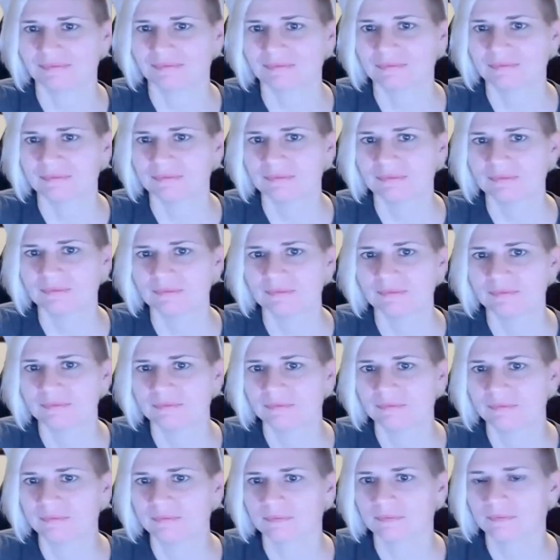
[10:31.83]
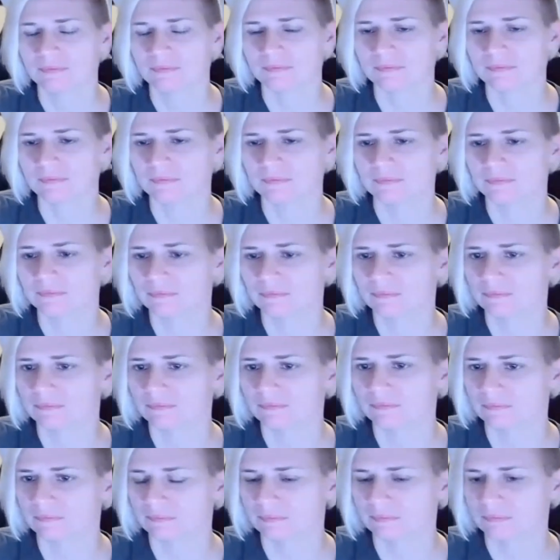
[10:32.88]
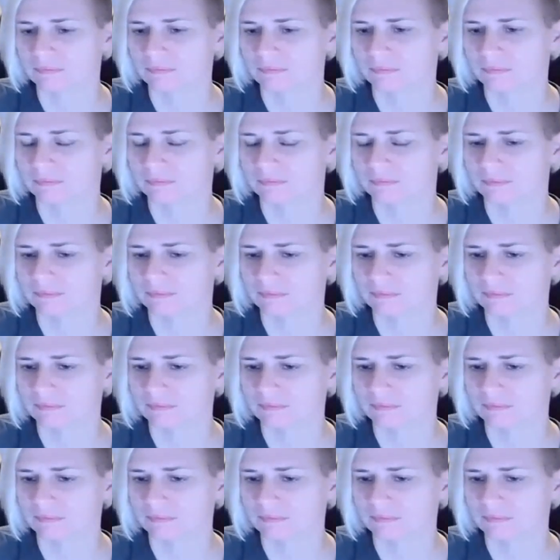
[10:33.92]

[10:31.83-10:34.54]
(not speaking)